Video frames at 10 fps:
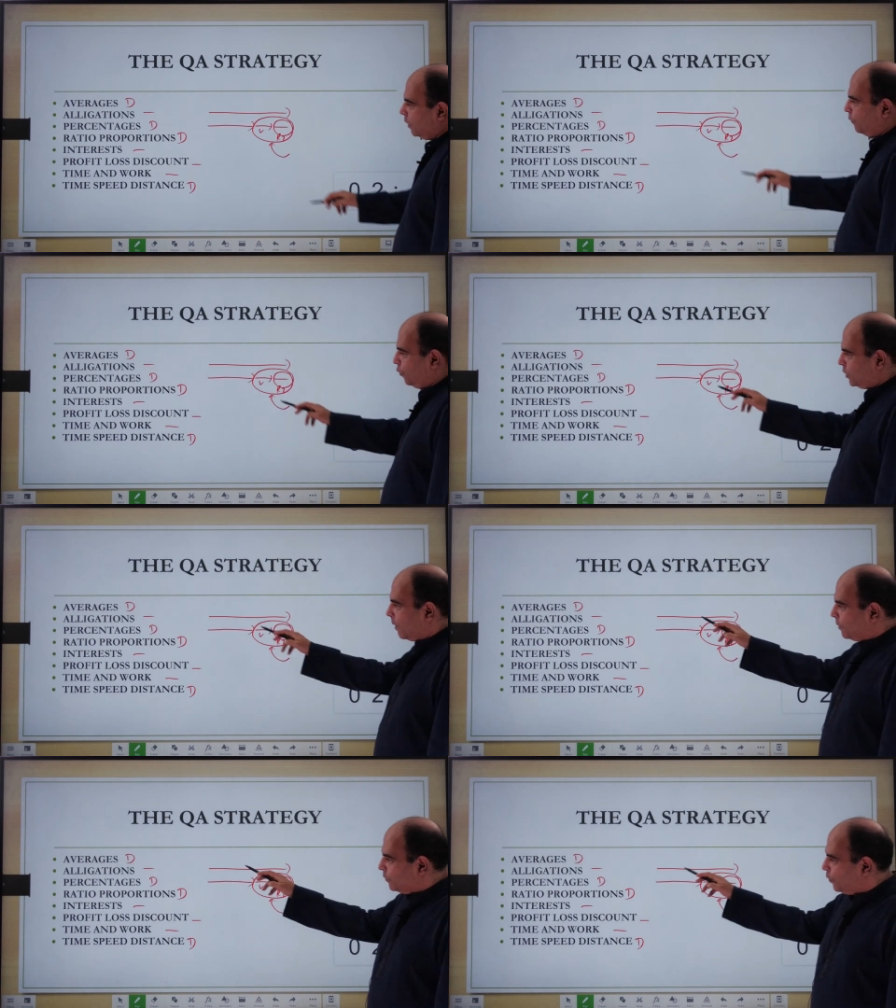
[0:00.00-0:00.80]
there are 4
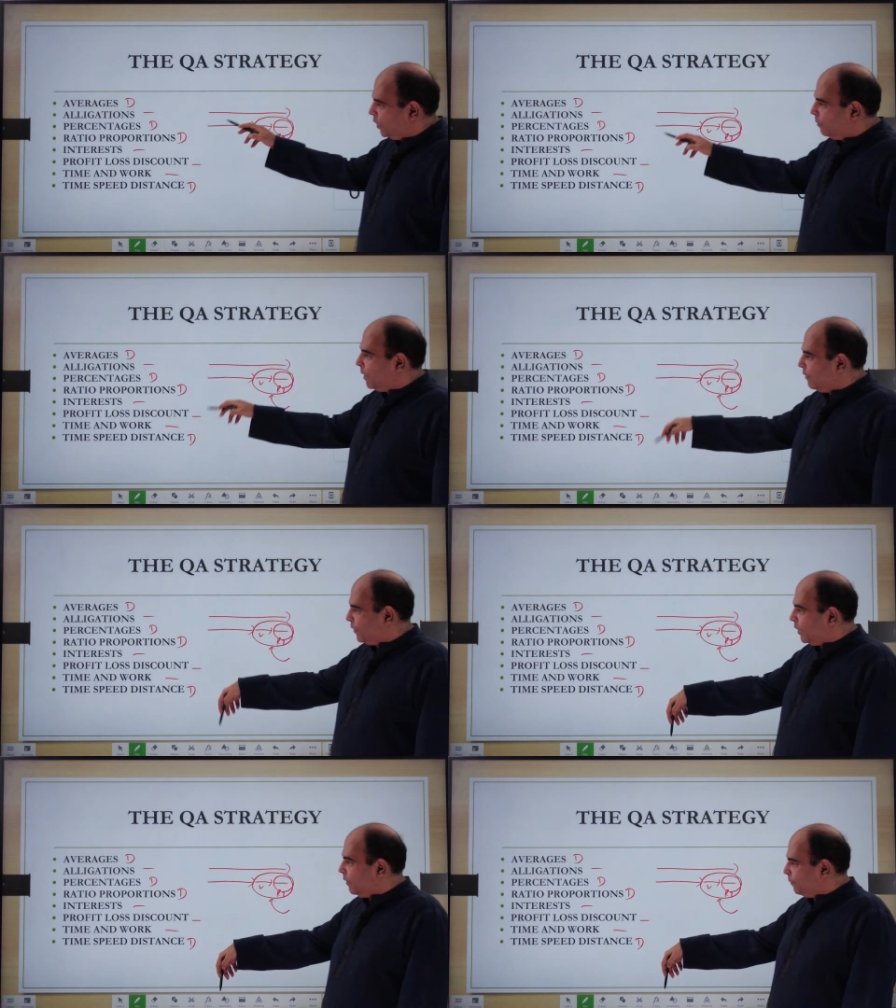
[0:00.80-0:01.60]
chapters for deep dive
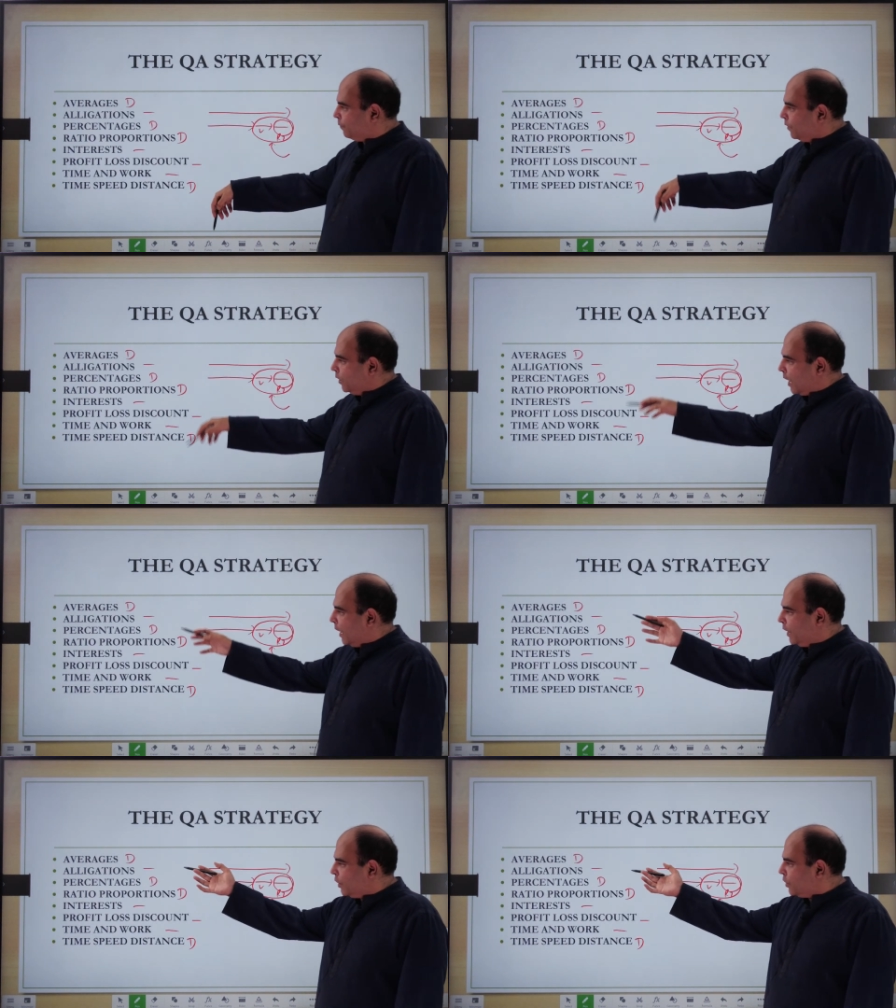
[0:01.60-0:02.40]
here.
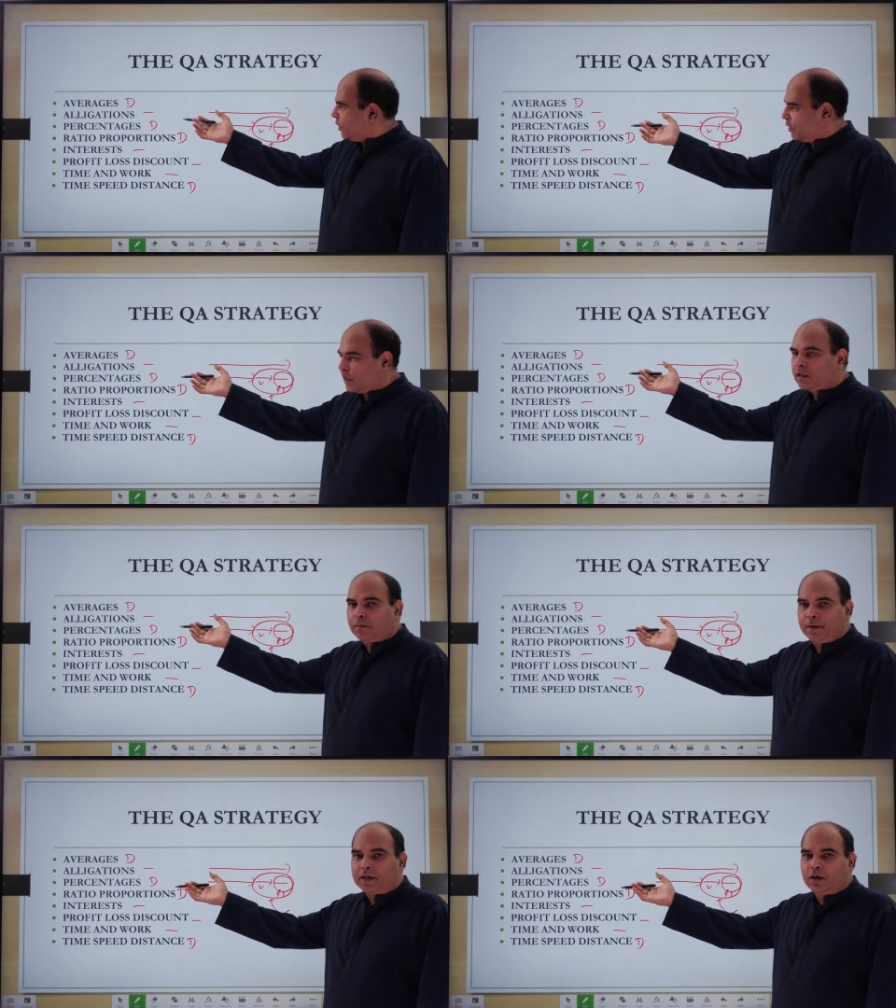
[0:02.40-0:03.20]
Alligations is just
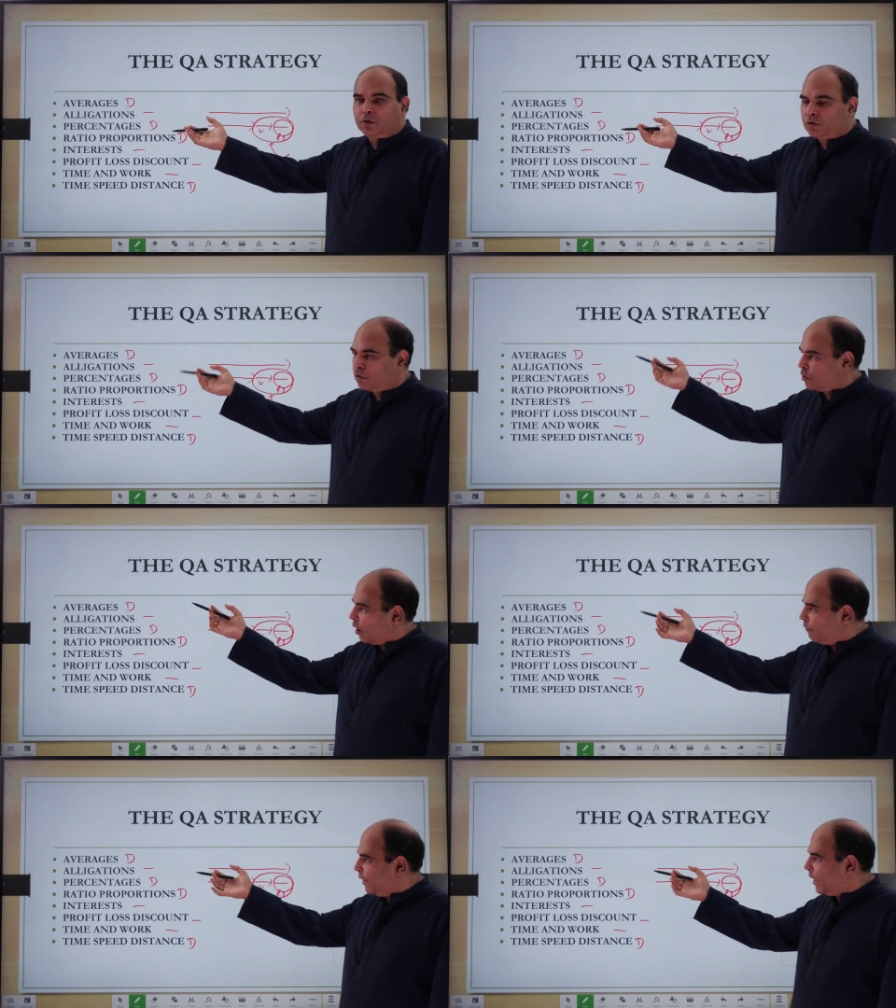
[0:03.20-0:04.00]
a method of, to
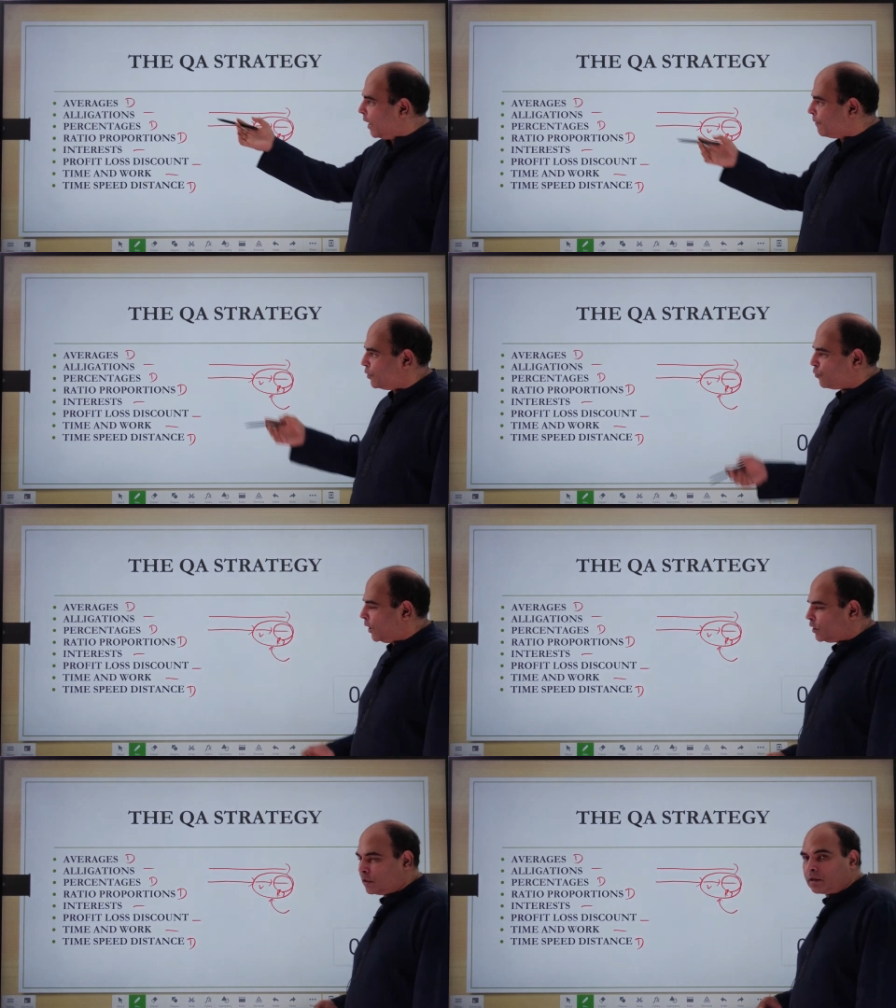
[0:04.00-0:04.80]
solve weighted average
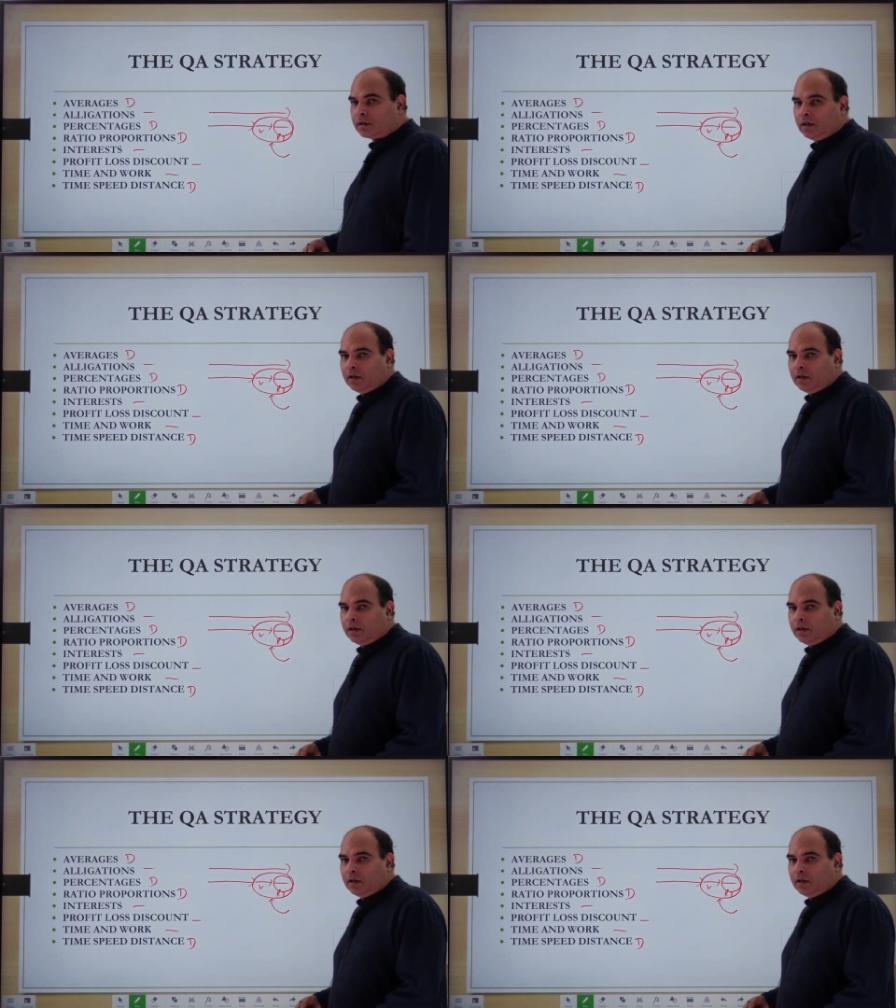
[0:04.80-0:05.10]
questions.